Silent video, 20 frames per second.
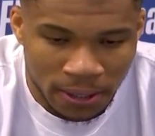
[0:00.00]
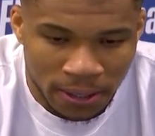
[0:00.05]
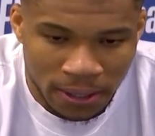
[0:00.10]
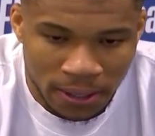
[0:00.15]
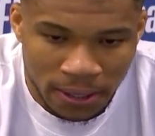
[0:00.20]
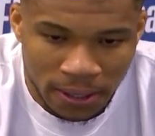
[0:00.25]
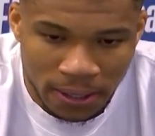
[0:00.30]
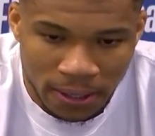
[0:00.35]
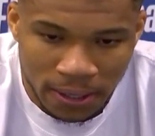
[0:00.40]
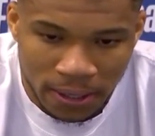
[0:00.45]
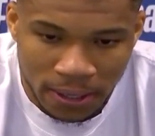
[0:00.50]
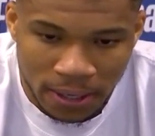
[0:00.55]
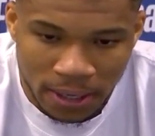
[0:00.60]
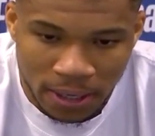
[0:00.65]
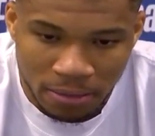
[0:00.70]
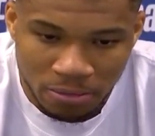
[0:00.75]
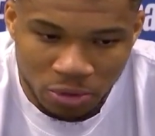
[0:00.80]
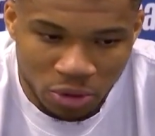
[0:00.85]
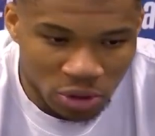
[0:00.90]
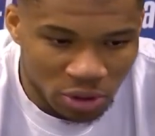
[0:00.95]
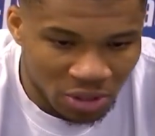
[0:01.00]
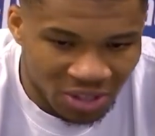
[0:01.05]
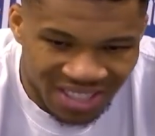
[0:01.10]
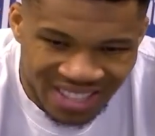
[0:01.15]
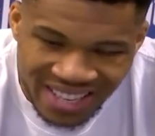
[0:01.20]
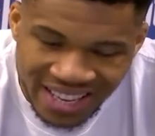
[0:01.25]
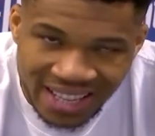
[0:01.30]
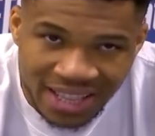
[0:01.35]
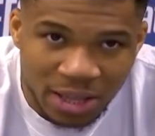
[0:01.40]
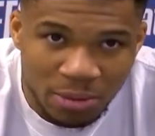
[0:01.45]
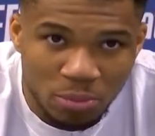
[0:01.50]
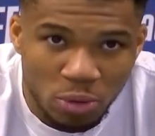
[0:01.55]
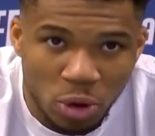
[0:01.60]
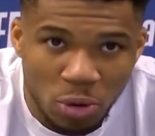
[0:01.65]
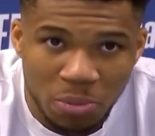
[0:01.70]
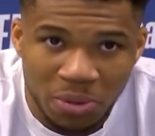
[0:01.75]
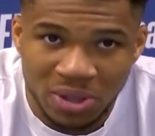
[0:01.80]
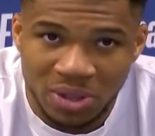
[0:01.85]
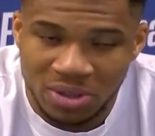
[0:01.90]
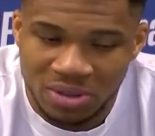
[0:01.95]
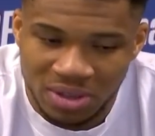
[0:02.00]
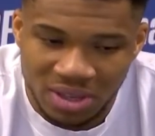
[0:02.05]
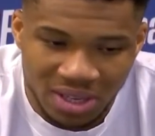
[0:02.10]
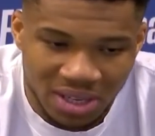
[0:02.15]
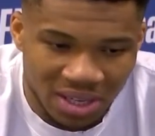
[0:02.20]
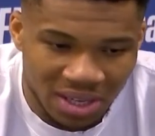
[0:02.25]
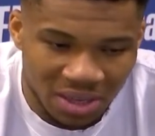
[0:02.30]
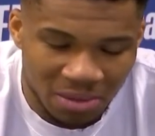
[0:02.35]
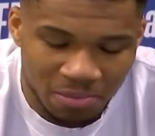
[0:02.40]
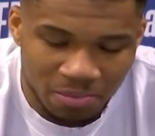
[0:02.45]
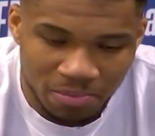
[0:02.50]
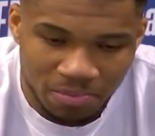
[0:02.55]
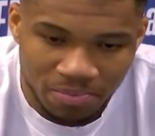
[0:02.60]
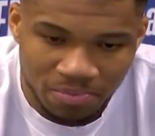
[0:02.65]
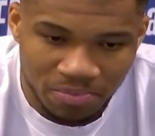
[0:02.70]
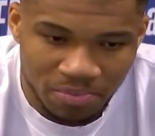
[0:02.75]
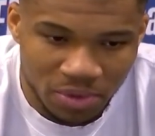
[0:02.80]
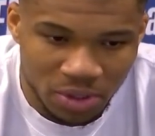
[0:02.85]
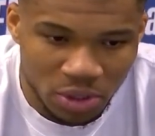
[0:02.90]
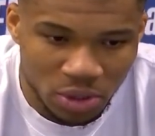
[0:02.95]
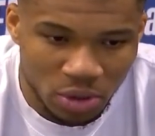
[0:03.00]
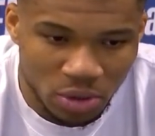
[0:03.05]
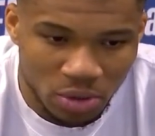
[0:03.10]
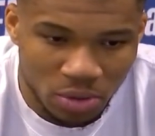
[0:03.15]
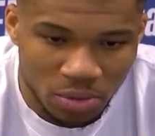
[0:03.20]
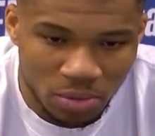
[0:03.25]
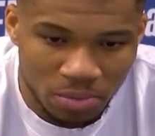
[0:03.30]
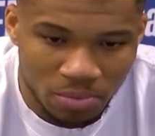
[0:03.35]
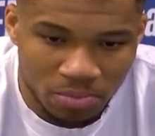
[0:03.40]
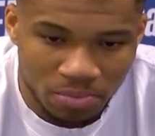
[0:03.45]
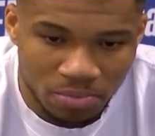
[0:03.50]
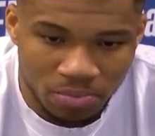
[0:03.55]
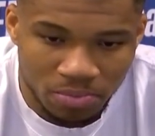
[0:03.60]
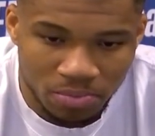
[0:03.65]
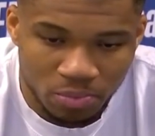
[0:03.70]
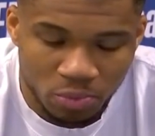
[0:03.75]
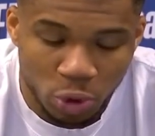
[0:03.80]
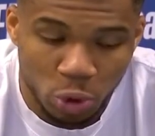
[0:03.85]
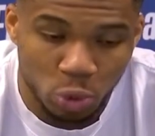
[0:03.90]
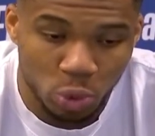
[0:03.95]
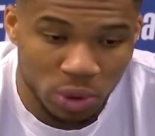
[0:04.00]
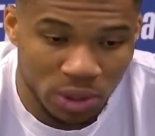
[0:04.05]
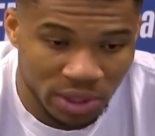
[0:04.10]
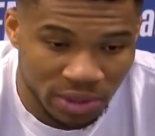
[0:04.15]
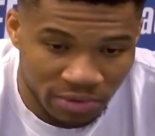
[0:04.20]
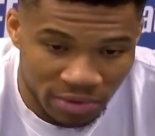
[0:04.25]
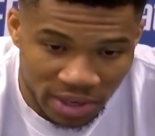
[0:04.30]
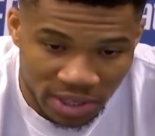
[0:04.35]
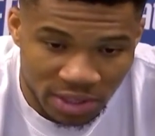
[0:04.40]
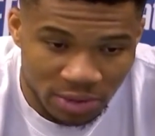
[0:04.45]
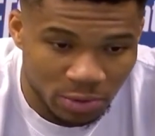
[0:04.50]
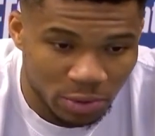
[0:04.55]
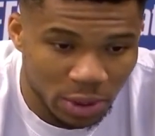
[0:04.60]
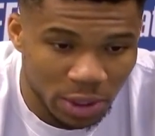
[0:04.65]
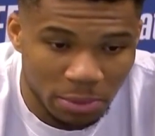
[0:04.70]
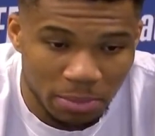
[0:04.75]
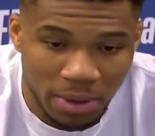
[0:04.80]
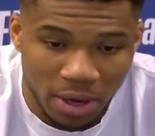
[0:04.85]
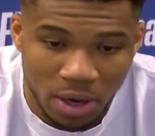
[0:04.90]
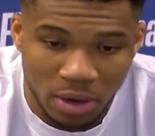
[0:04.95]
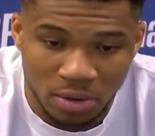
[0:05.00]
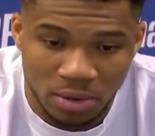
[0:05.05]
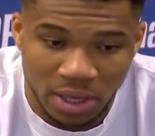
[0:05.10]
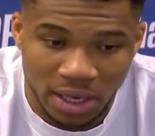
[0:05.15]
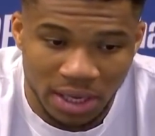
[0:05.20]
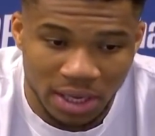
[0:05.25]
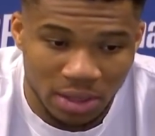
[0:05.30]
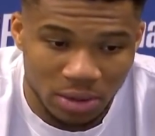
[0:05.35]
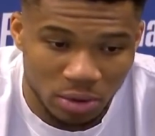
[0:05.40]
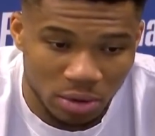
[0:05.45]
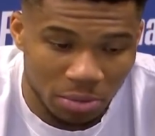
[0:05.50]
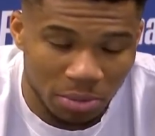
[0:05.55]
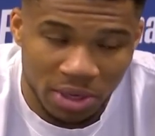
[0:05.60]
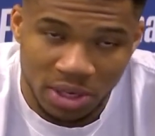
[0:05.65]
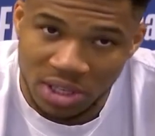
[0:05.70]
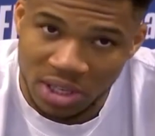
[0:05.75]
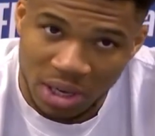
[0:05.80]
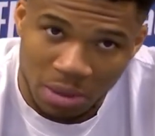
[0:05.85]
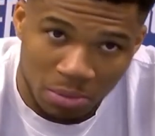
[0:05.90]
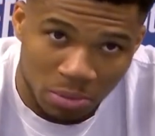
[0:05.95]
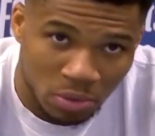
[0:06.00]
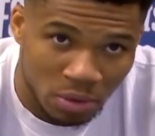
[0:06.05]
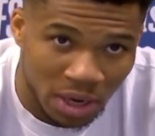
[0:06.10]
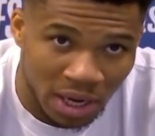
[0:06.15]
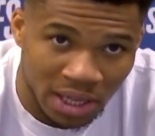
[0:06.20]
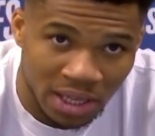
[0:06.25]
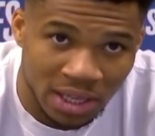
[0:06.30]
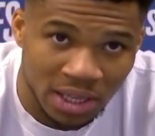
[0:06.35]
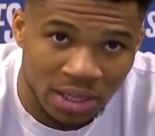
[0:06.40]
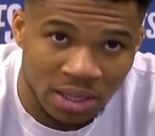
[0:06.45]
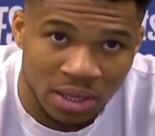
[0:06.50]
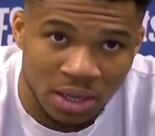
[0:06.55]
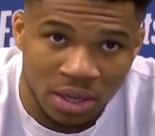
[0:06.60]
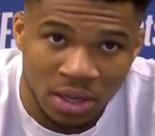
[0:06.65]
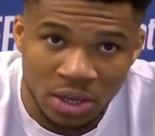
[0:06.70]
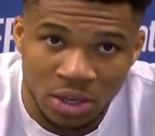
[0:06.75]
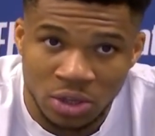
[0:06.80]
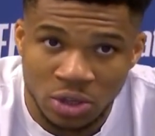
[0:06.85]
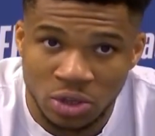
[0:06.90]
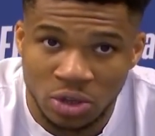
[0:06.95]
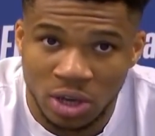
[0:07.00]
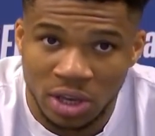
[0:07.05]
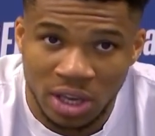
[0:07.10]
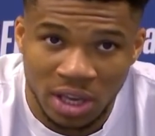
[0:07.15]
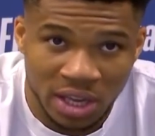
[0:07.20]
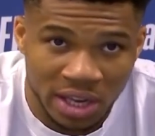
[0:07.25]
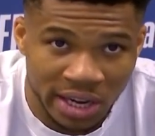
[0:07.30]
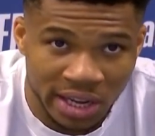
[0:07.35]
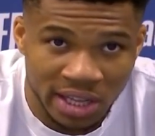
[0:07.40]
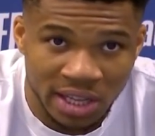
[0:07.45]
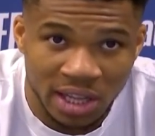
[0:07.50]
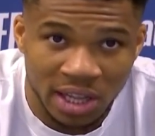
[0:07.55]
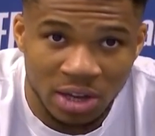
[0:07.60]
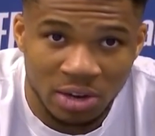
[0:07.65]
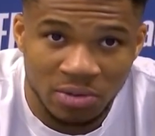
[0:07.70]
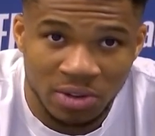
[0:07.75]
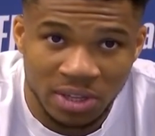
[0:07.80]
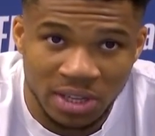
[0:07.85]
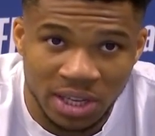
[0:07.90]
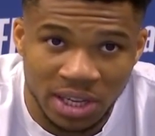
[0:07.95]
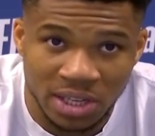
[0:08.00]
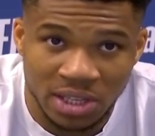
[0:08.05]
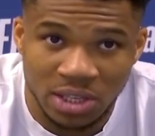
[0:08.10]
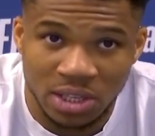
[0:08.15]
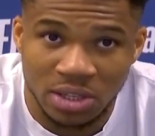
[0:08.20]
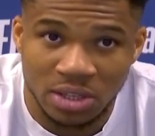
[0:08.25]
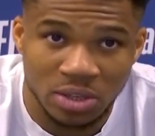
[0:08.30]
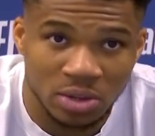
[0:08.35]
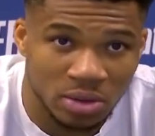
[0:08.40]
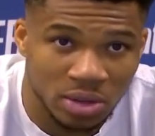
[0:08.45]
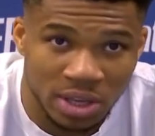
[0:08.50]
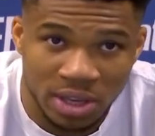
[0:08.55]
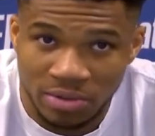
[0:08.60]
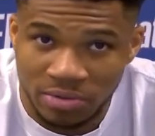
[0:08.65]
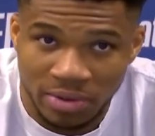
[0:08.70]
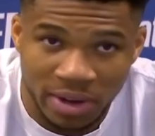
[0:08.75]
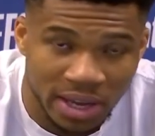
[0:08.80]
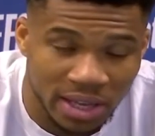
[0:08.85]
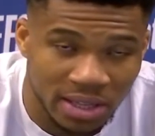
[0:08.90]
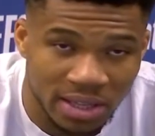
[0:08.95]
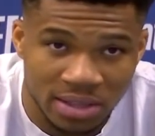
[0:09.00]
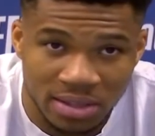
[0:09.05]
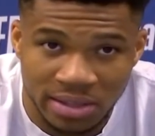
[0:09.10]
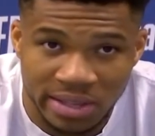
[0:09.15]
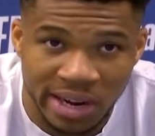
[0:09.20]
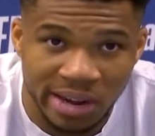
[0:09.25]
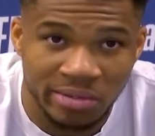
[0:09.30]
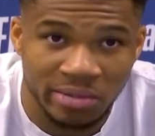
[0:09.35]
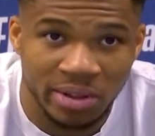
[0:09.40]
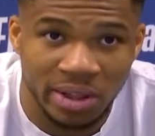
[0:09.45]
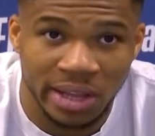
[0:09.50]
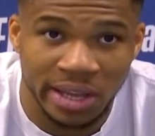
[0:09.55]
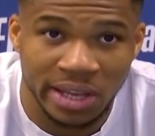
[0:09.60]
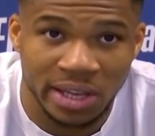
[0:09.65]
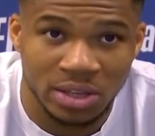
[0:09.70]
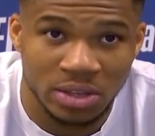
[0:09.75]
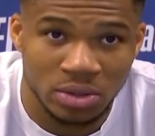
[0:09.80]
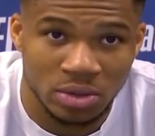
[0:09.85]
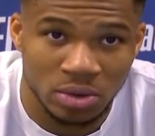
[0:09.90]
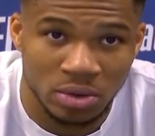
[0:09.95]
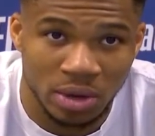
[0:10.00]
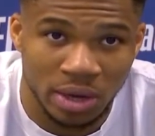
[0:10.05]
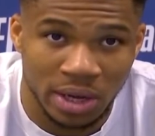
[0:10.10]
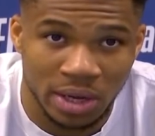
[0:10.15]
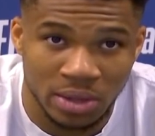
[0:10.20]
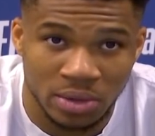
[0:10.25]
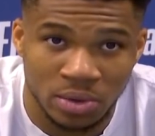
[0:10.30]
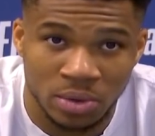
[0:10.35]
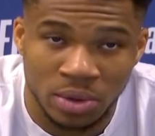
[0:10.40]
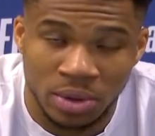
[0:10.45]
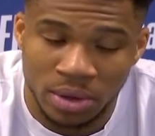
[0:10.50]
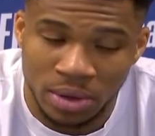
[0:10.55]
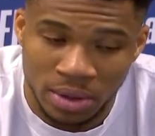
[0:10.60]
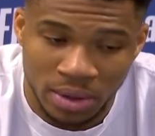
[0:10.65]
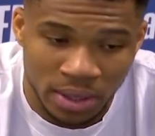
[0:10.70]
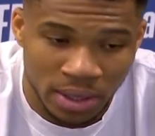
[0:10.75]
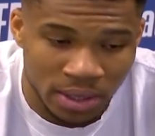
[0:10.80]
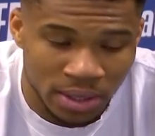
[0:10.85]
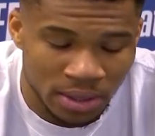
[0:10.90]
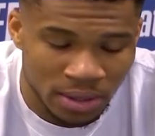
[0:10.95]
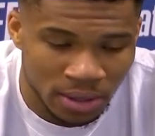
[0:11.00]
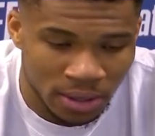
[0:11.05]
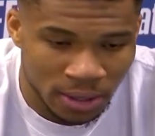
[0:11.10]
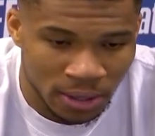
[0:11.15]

Uh, just get them open. Um, you know, when we defensive rebound, I can do a better job running, so I can create a lot of attention, so they can find driving lanes to uh, do their thing.